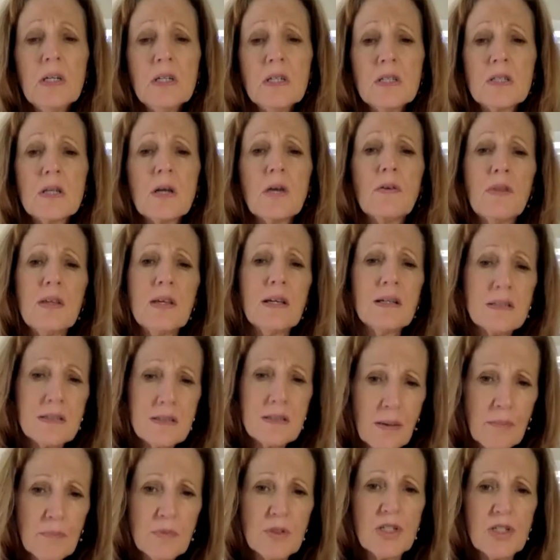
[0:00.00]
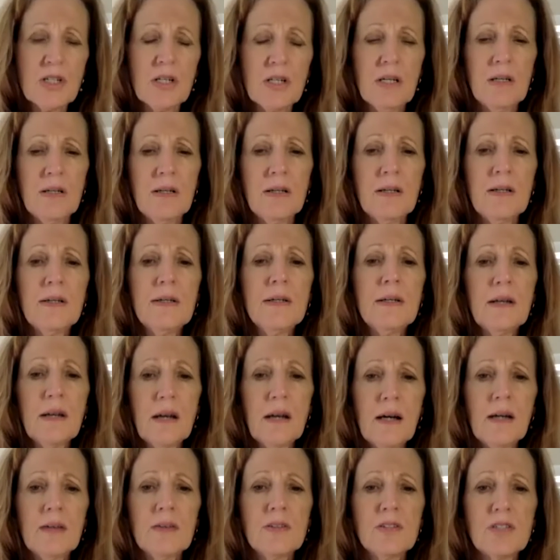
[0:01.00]
So the assumption,
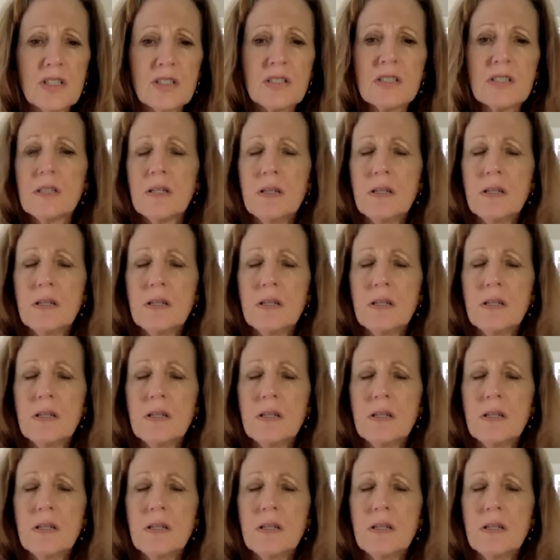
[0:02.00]
just